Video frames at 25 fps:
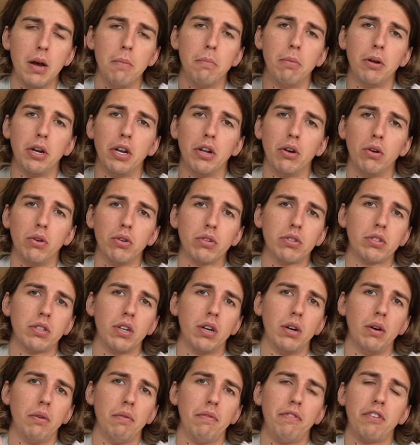But then
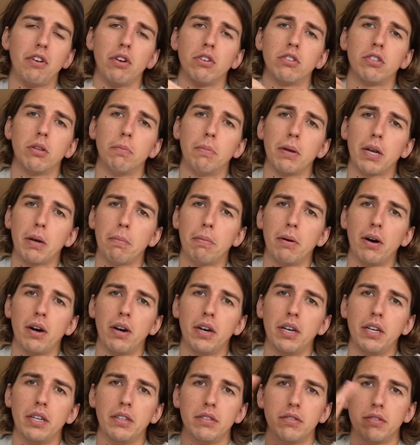also, if you go to the bigger
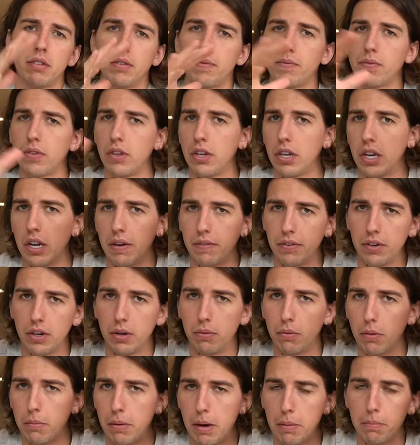parties, you never know
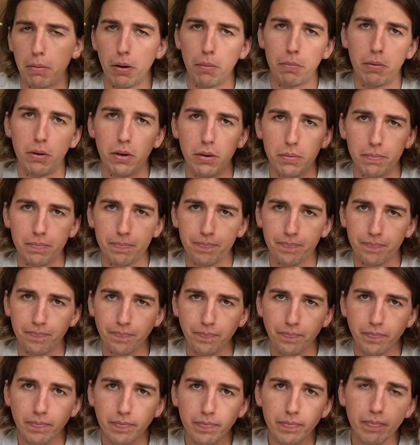what might pop up.
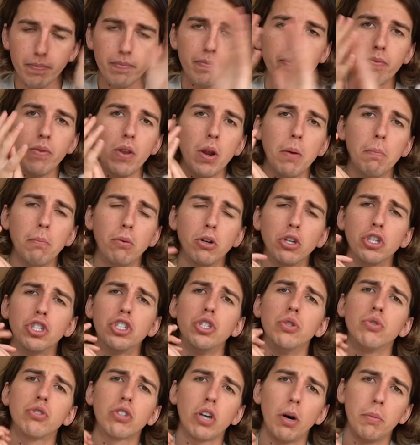But just
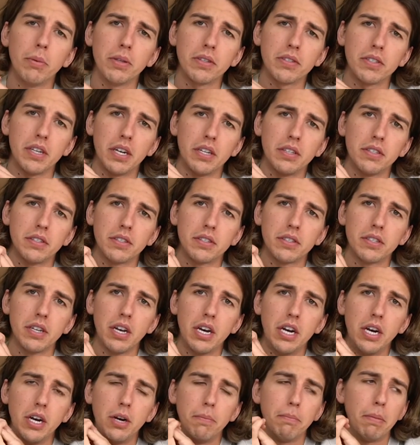use common sense.
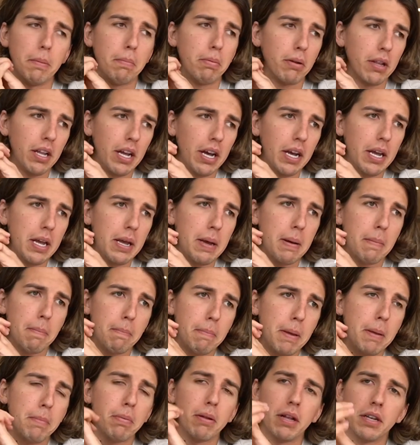Be polite,
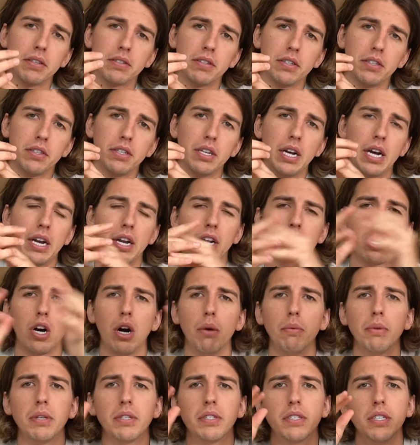be pleasant, and I
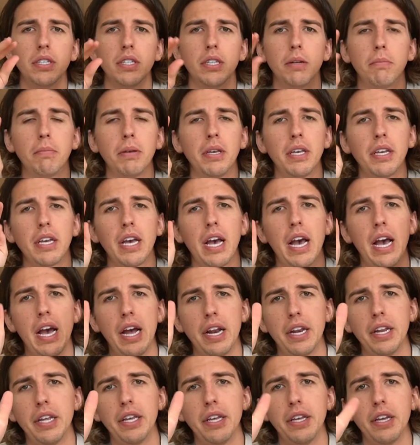can't really see there being
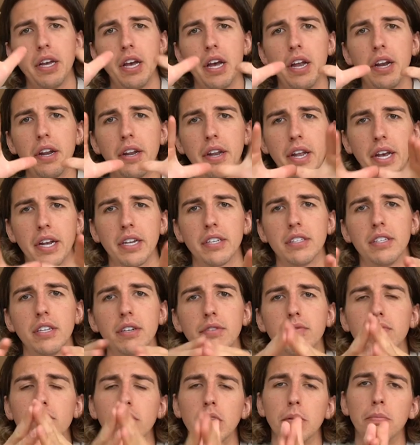any
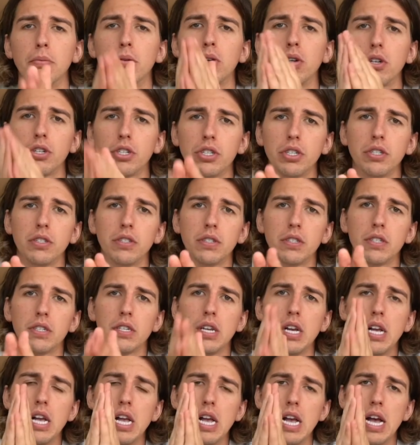negative
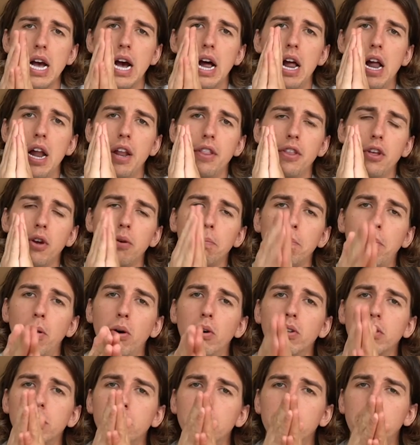repercussions. And the
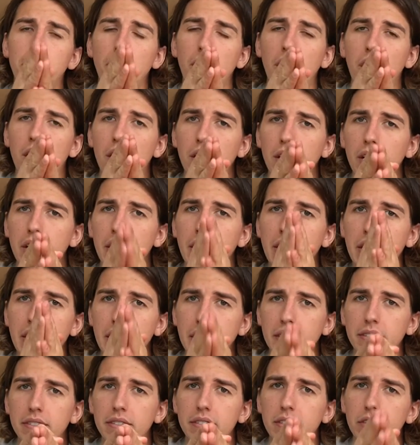important part
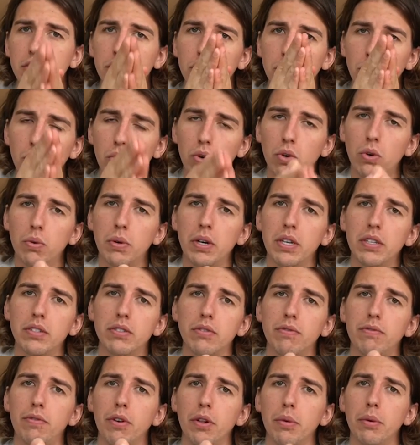is to always
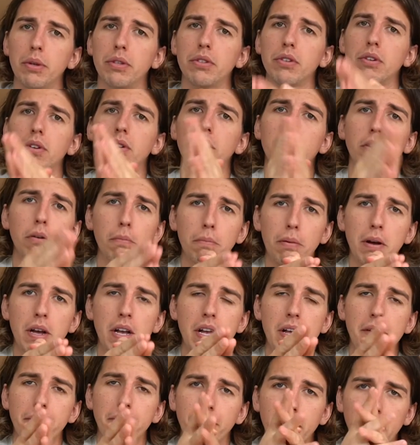follow it up.
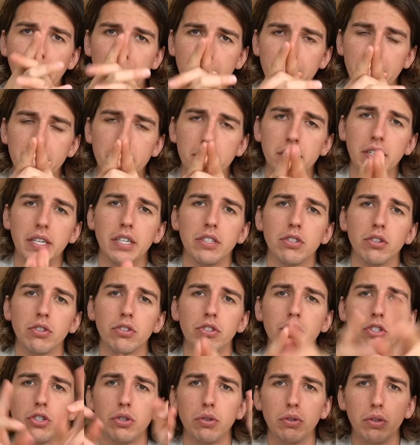And this leads us
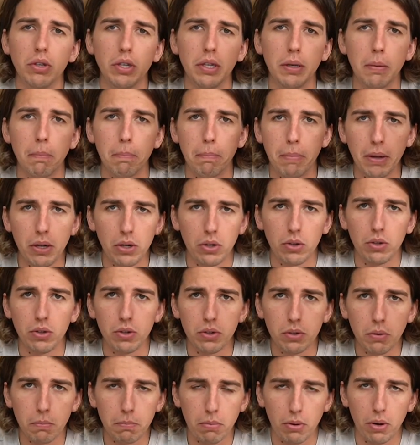to the
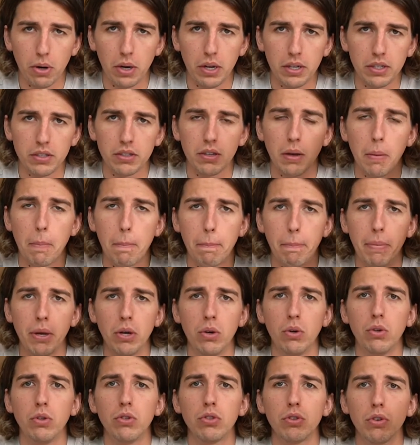build point.
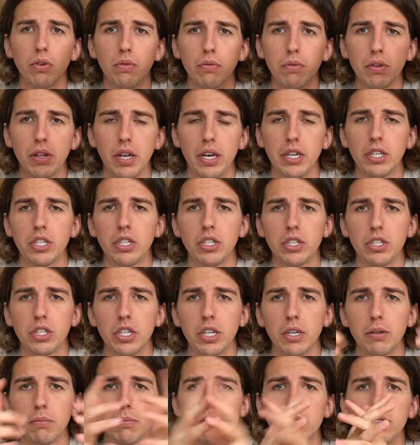Build
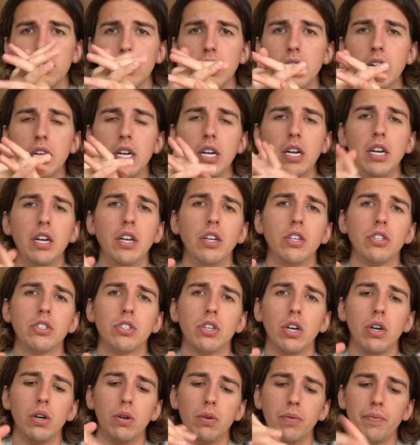relationships.
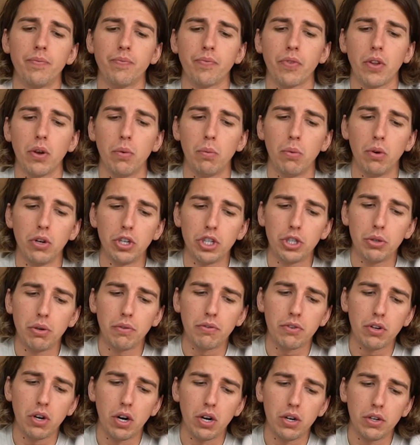So once you
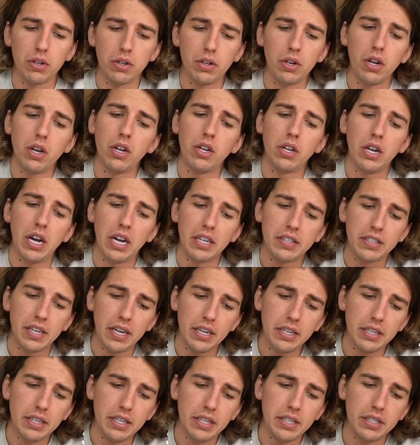have gone,
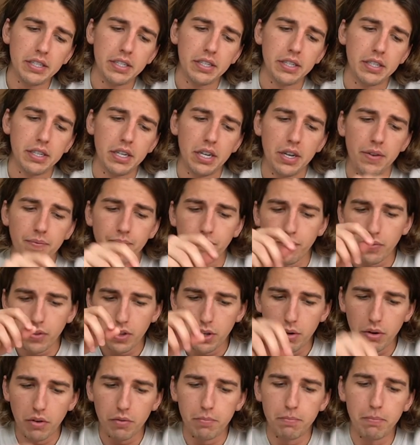attended,
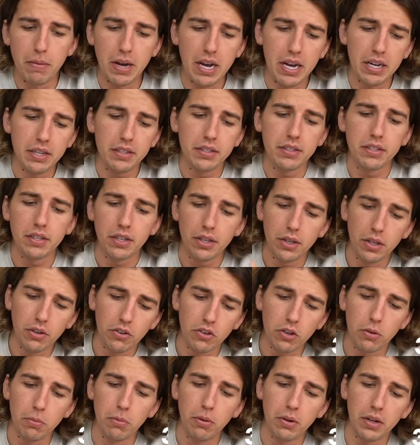you have met, you've
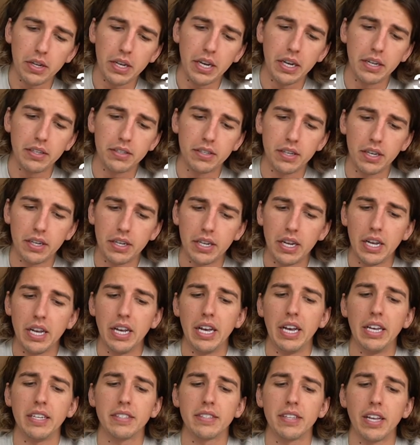communicated,
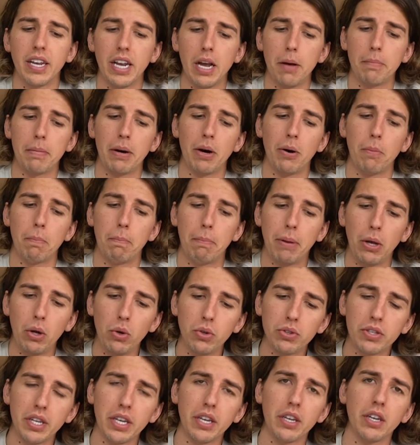it's then about
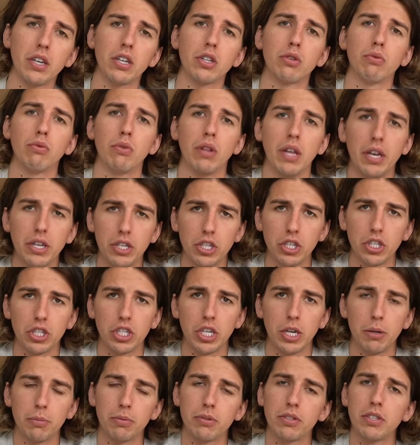building the
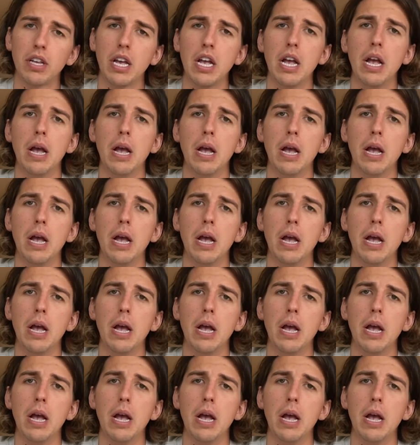relationships.